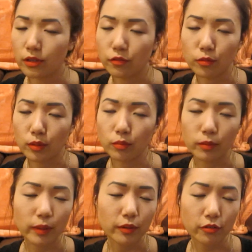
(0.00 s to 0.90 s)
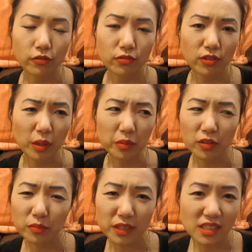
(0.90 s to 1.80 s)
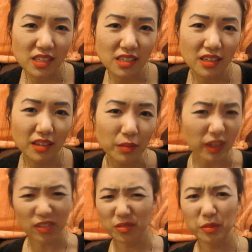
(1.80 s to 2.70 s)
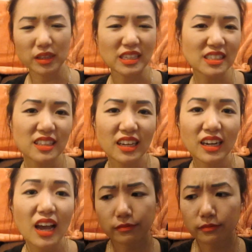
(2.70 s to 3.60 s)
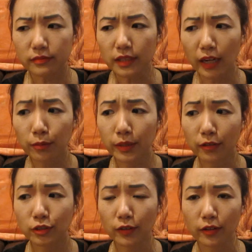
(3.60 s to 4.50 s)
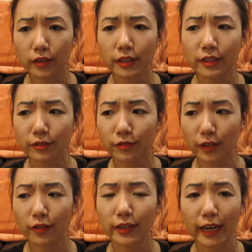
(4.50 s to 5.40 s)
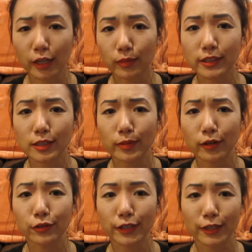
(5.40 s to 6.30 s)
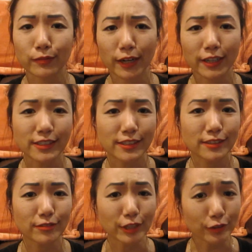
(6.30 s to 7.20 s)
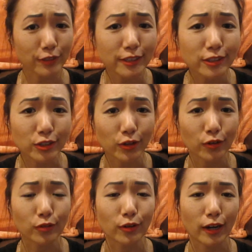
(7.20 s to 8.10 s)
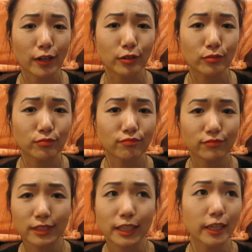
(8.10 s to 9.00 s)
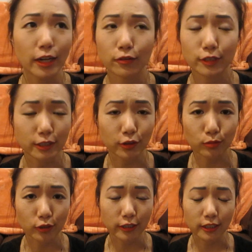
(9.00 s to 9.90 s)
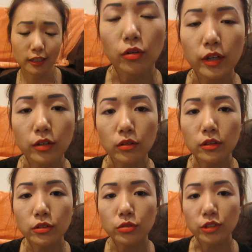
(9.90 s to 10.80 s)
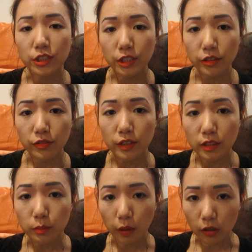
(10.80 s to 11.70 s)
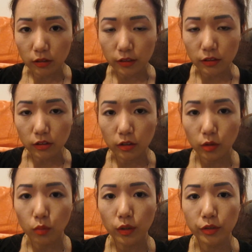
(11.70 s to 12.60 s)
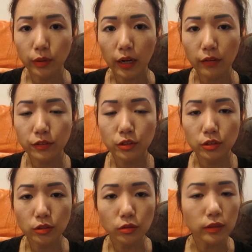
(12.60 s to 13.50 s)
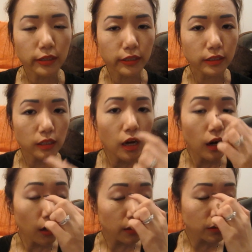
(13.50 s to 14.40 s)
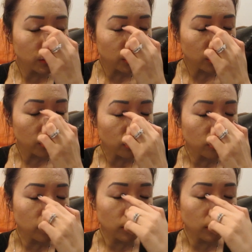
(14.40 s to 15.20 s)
even remember, maybe a couple of months. It might have even been less than that. But I was very, very adamant about getting my eyes even, so I did it every single morning. In order to achieve this monolid look, what you have to do is undo